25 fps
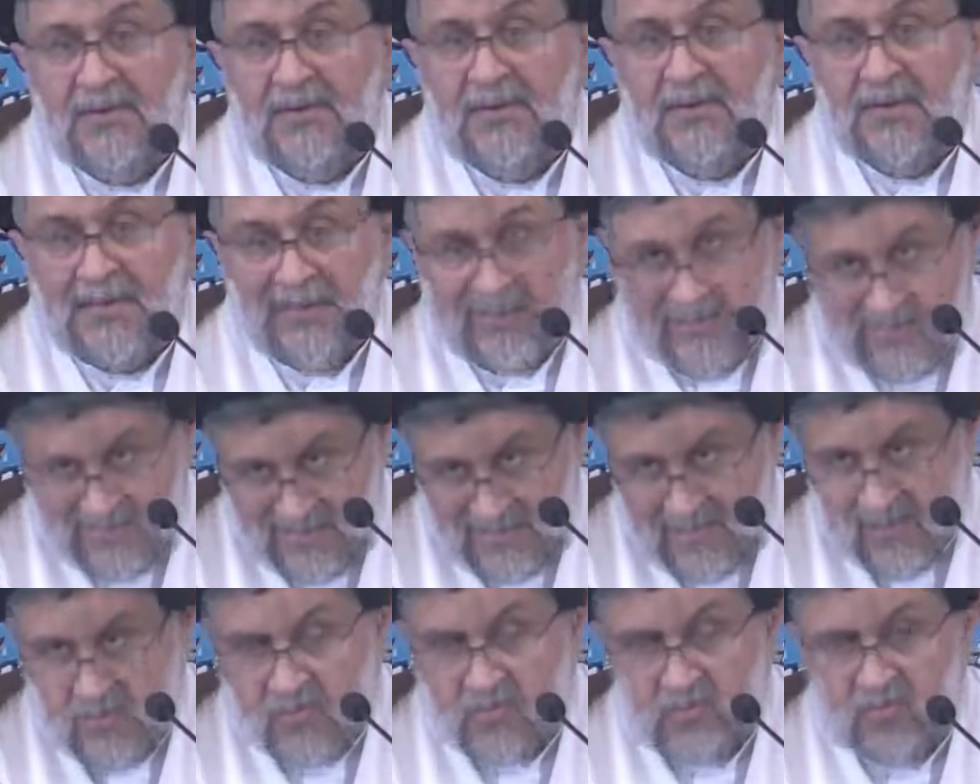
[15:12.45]
And
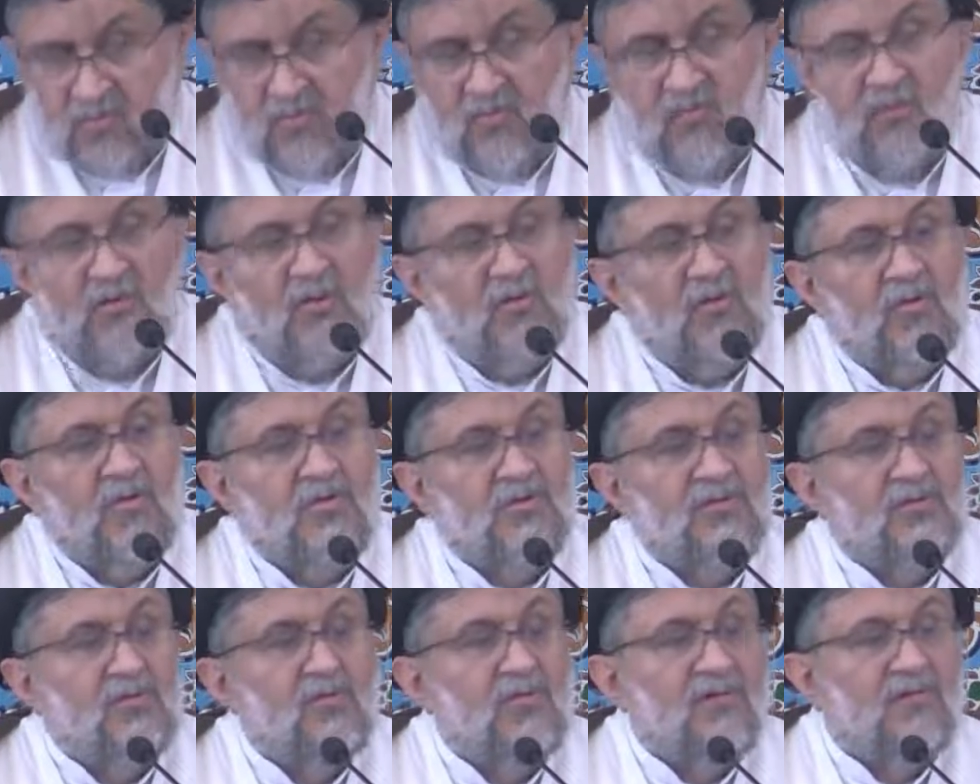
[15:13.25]
those who follow
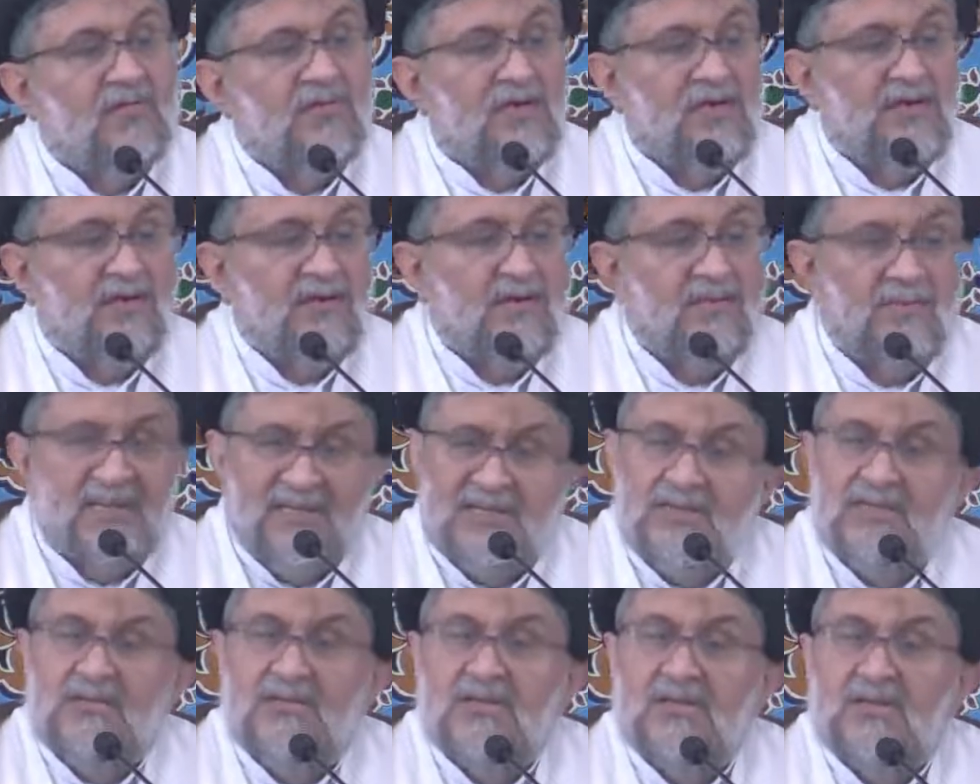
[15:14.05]
School of Ahlul
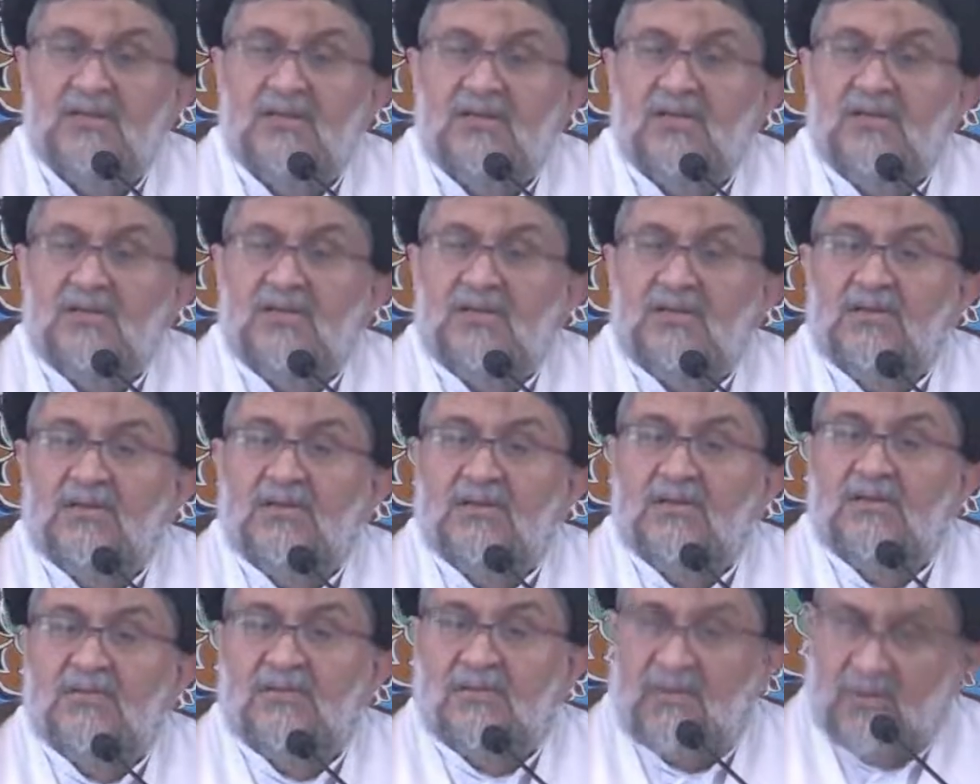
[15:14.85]
Bayt,
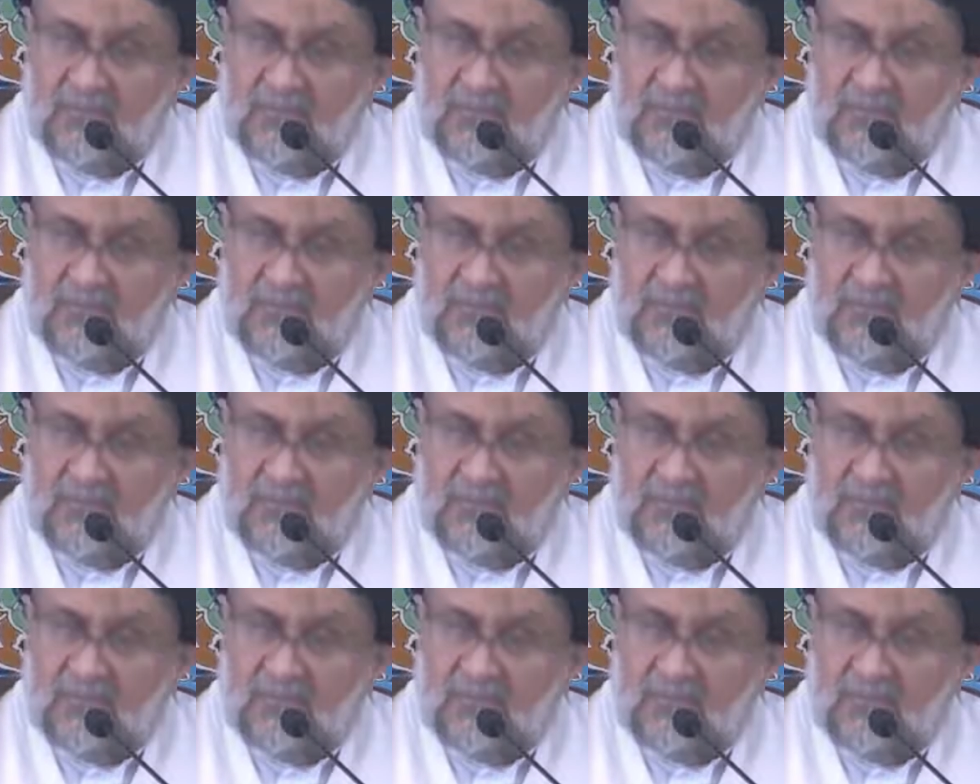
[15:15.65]
from